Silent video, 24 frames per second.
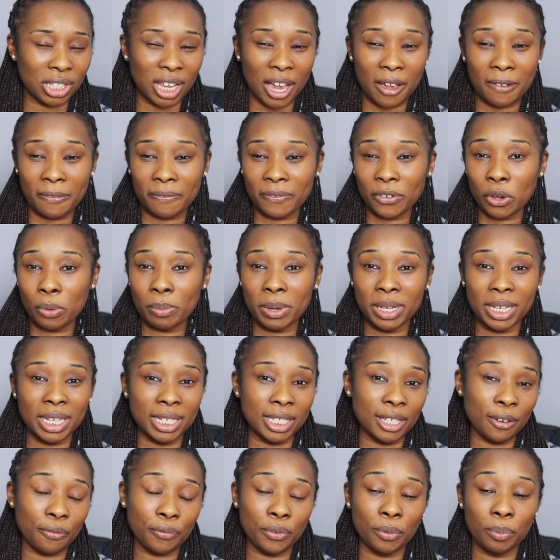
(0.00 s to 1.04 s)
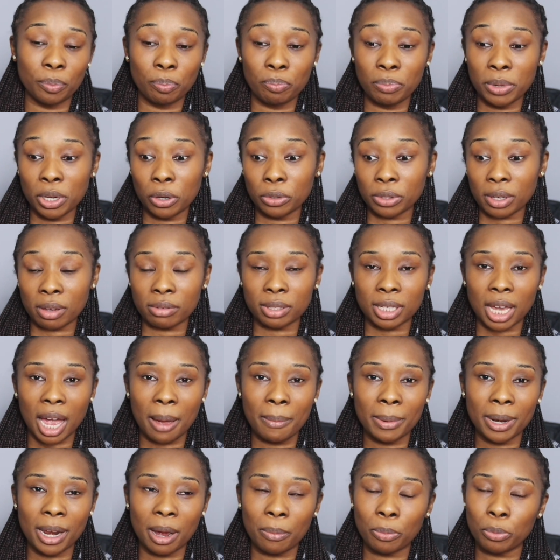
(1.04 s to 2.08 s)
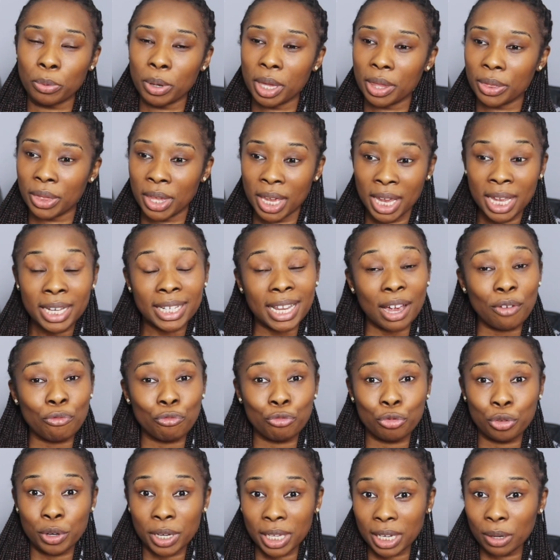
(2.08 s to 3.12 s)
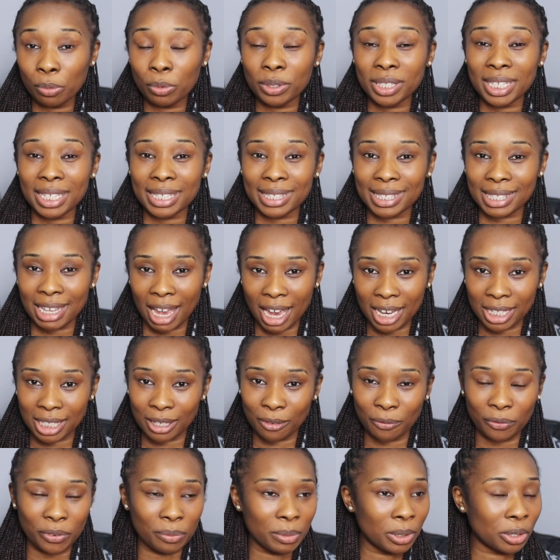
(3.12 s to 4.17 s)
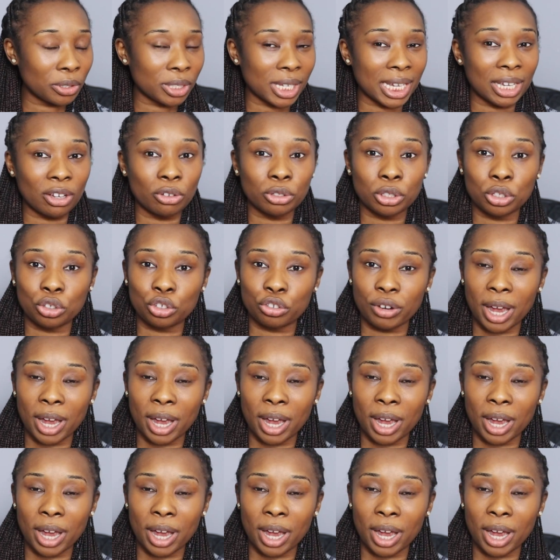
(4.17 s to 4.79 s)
started filming the different meals I was coming up with. That really was exciting for me because I got to